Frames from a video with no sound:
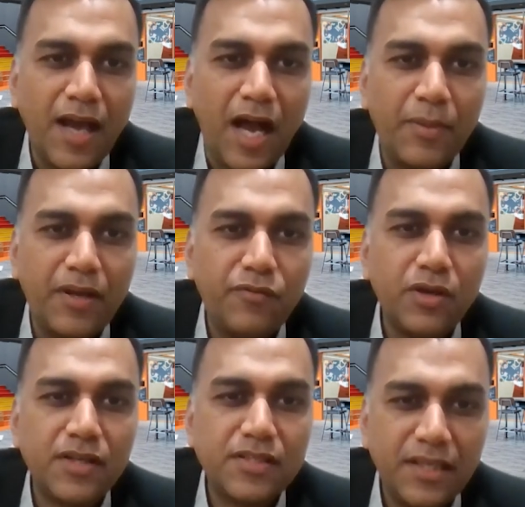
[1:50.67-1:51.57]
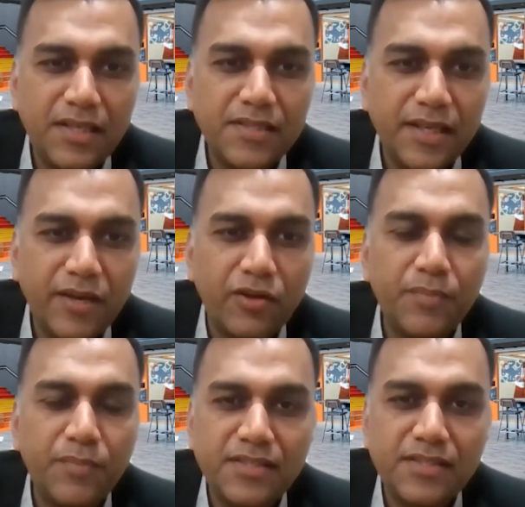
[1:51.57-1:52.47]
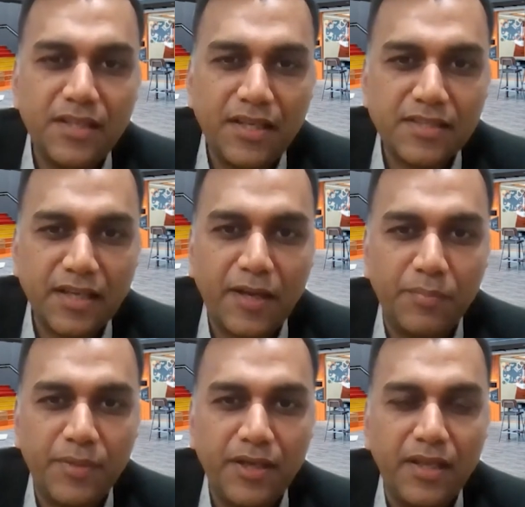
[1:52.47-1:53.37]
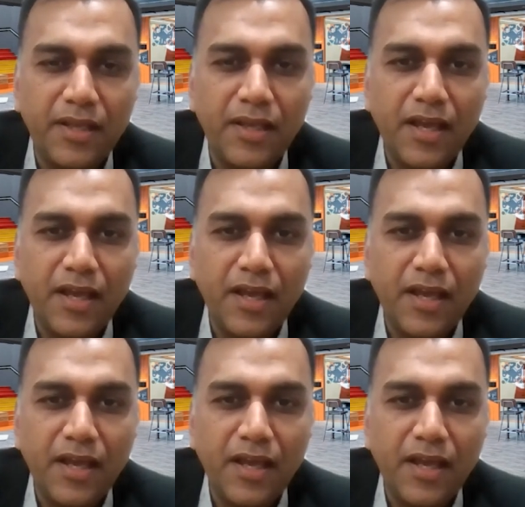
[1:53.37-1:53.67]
I mean, if you're a Series A or a pre-Series A company,